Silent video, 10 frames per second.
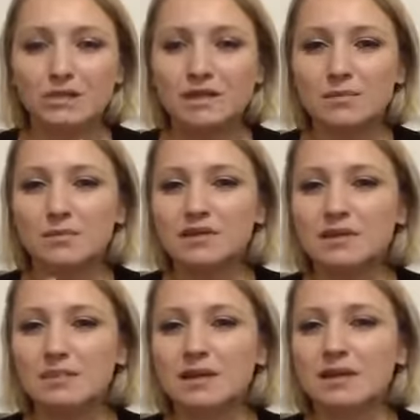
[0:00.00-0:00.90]

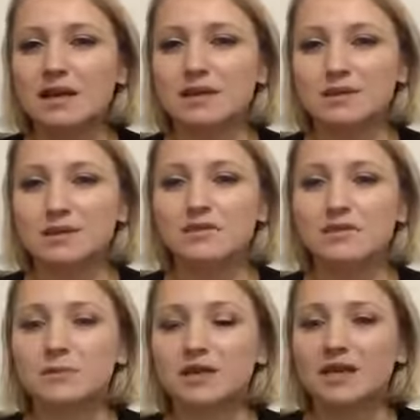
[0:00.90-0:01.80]
something that
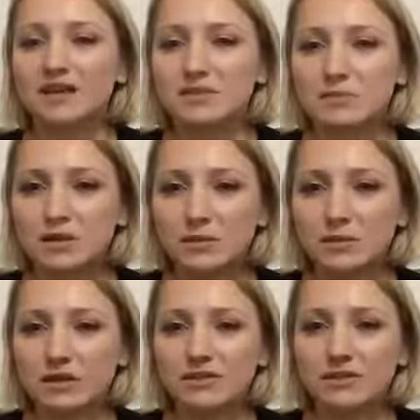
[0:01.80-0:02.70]
someone gives me or
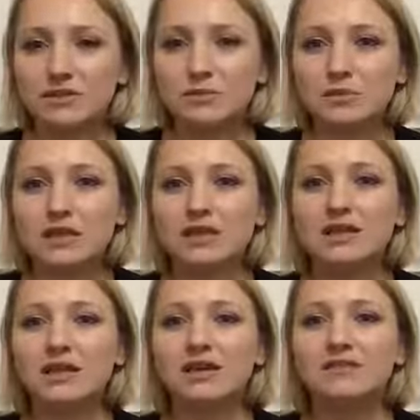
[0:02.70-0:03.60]
whatever. To me,
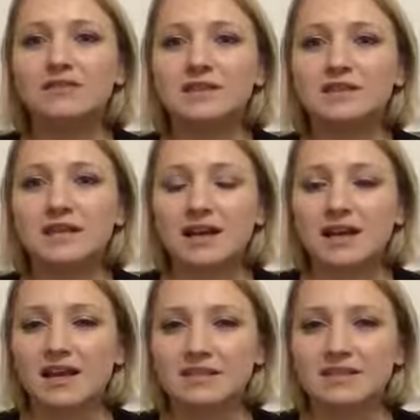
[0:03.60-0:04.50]
a gift is
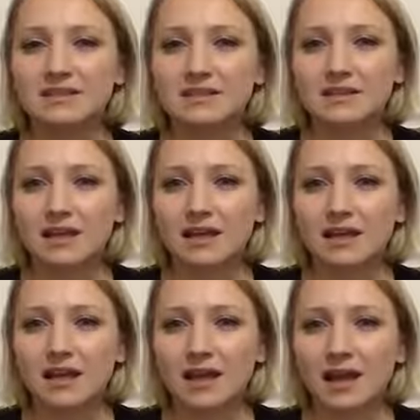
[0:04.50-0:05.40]

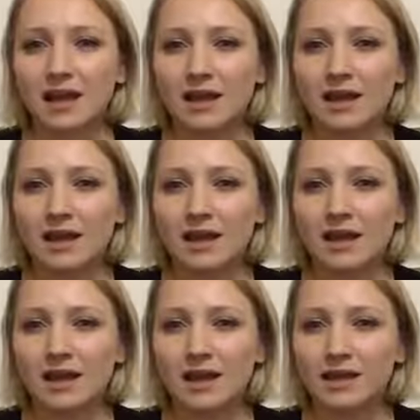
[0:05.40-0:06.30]
a
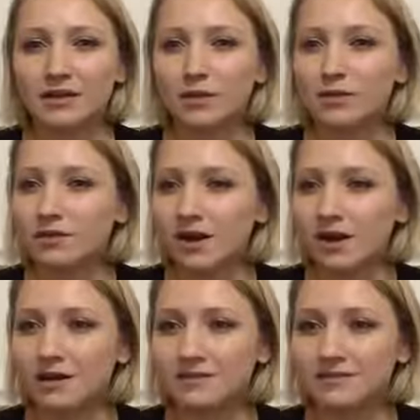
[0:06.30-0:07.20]
new
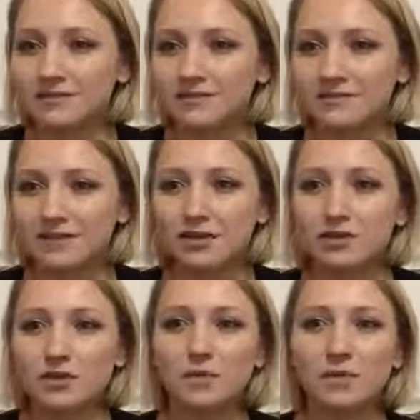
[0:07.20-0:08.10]
thought, a
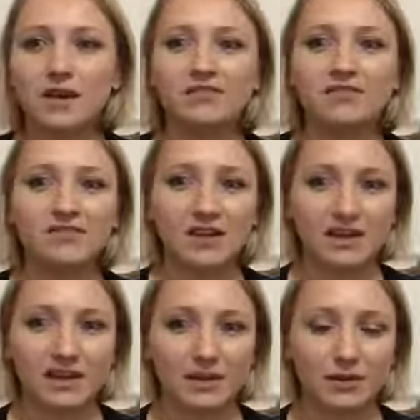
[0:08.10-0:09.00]
new way of
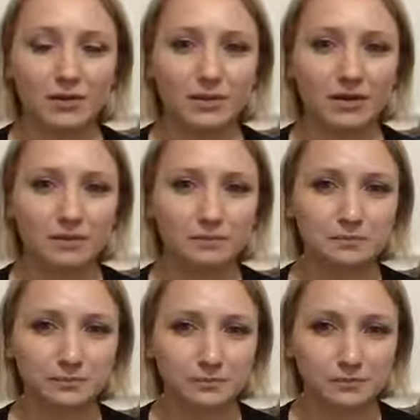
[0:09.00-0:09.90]
thinking, or
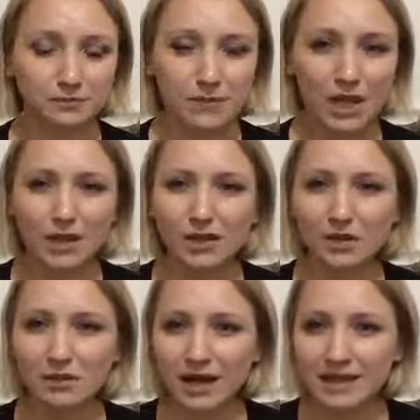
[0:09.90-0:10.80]
a
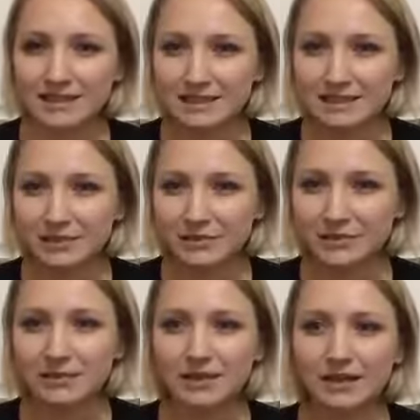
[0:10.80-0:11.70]
new idea,
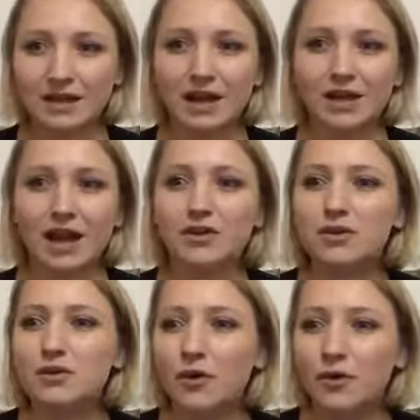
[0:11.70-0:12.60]
or a
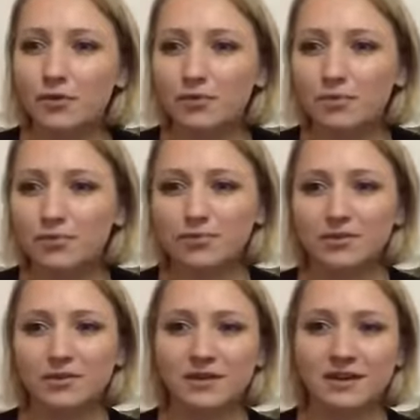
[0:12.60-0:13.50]
new hope,
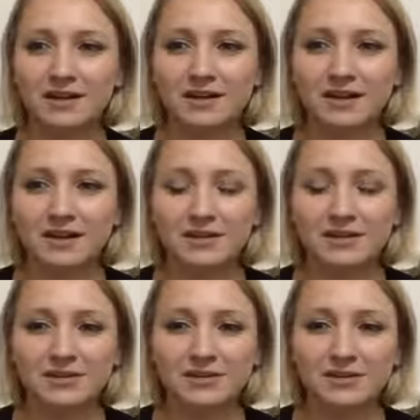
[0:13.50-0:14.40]
or
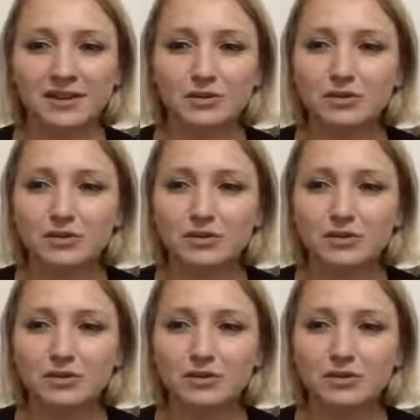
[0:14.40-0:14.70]
a